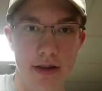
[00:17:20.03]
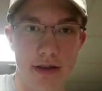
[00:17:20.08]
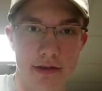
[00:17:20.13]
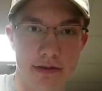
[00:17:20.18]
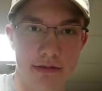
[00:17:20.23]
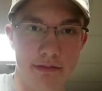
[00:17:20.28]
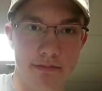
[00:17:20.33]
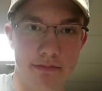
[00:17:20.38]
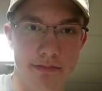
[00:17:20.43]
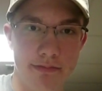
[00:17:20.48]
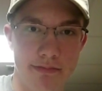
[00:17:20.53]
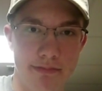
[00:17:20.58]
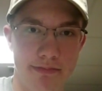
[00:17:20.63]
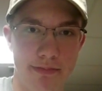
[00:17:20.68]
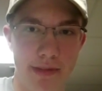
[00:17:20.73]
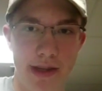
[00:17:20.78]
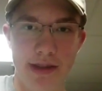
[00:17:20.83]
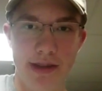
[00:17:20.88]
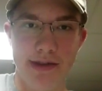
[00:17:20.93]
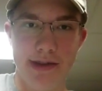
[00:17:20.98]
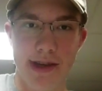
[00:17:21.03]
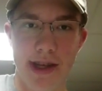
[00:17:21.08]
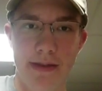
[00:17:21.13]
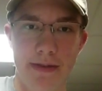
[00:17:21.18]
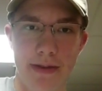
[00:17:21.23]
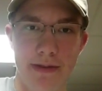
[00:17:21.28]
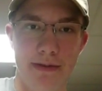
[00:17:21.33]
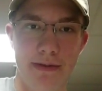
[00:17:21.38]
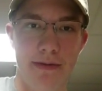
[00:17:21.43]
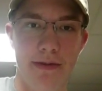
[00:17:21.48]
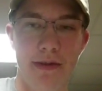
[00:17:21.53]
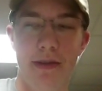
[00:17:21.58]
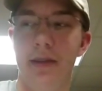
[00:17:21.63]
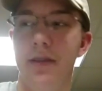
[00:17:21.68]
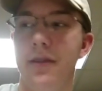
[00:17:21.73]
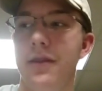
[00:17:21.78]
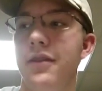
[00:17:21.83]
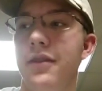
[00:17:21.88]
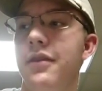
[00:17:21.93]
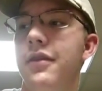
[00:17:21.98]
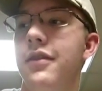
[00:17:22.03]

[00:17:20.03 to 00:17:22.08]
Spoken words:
I'd be dead if it was rust.